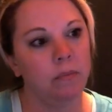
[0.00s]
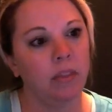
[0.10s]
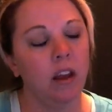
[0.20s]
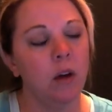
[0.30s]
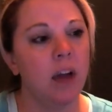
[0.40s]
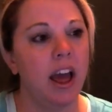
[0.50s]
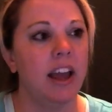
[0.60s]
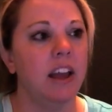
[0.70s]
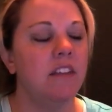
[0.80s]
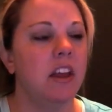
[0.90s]
Okay,
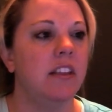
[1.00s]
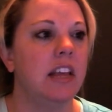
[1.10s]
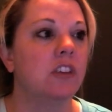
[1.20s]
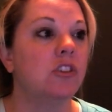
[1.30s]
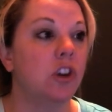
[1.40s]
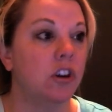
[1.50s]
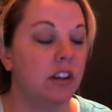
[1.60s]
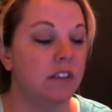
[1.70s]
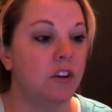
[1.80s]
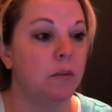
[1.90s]
and then the external
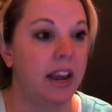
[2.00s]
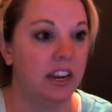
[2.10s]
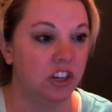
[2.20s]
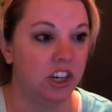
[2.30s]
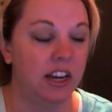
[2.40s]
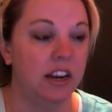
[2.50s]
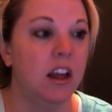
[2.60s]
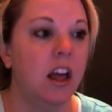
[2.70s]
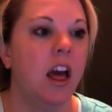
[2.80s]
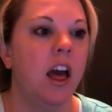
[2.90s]
information.
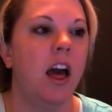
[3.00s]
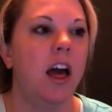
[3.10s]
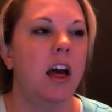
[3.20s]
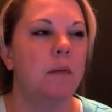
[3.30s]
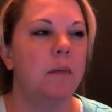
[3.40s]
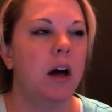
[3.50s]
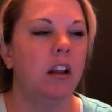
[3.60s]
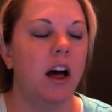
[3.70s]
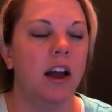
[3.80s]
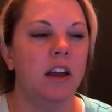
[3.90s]
A
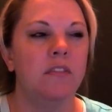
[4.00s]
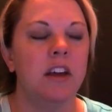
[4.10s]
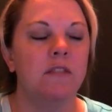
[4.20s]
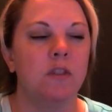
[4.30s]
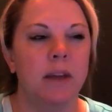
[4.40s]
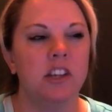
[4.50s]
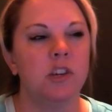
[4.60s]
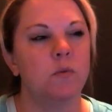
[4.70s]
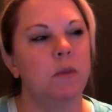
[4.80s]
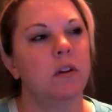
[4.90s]
lot of the information
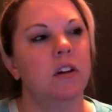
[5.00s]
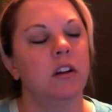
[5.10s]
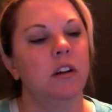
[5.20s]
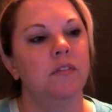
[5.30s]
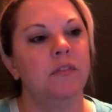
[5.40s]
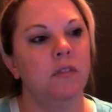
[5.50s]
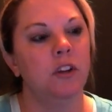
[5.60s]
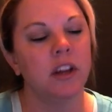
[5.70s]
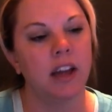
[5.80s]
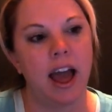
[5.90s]
we will
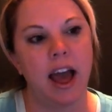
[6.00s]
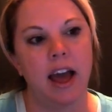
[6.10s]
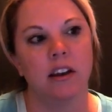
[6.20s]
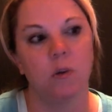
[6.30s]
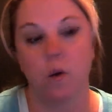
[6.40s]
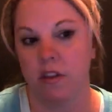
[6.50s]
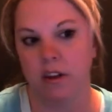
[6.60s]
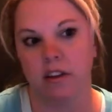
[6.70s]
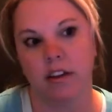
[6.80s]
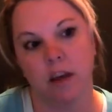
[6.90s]
look at, or
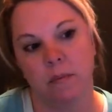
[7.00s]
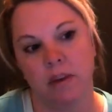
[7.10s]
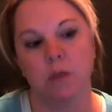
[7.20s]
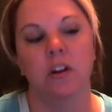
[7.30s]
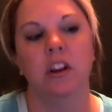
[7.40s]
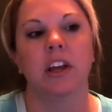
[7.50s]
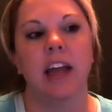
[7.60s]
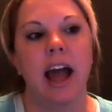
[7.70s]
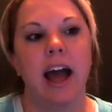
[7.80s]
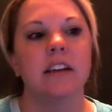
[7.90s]
the company will look
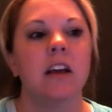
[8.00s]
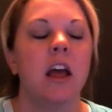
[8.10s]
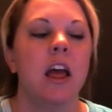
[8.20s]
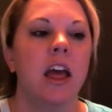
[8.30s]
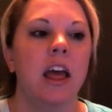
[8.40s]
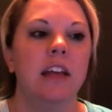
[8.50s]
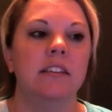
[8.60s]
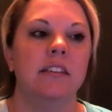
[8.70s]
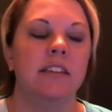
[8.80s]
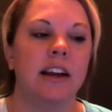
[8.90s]
at, is
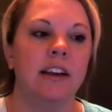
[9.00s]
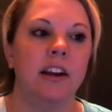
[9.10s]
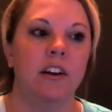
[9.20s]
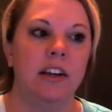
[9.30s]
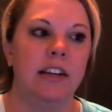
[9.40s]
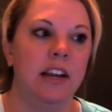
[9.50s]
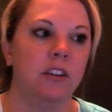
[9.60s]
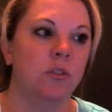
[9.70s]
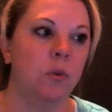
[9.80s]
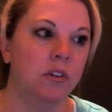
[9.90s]
the secondary data
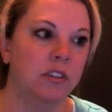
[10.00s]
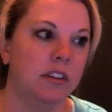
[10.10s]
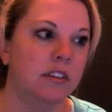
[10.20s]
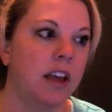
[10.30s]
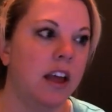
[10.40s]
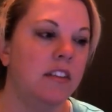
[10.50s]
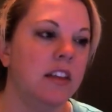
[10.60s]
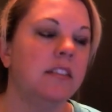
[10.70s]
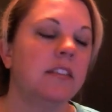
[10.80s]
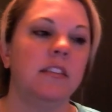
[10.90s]
sources. And
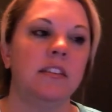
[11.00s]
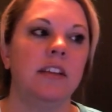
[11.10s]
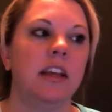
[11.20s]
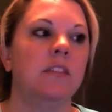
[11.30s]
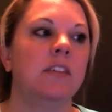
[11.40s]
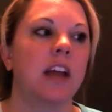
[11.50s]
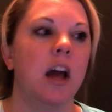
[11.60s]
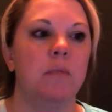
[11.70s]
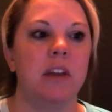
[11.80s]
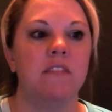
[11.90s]
this gives a
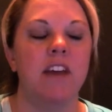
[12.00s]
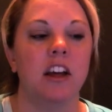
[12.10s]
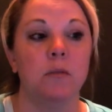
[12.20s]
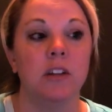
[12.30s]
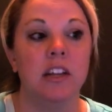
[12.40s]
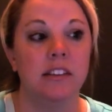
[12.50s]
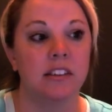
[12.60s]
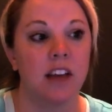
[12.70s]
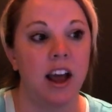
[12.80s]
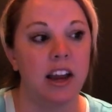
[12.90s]
company valuable
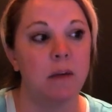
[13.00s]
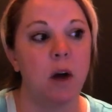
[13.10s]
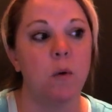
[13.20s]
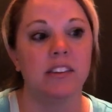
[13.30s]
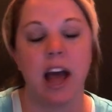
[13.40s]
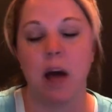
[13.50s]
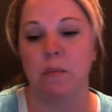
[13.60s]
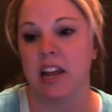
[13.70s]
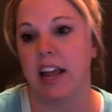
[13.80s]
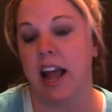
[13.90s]
insight about what's
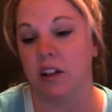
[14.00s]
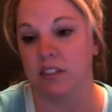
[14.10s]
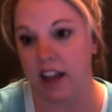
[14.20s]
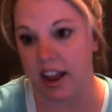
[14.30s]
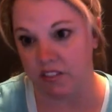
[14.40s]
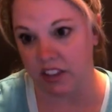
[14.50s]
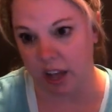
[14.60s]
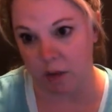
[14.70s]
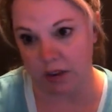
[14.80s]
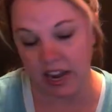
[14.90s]
happening outside of the
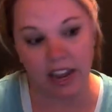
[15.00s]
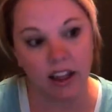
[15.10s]
company.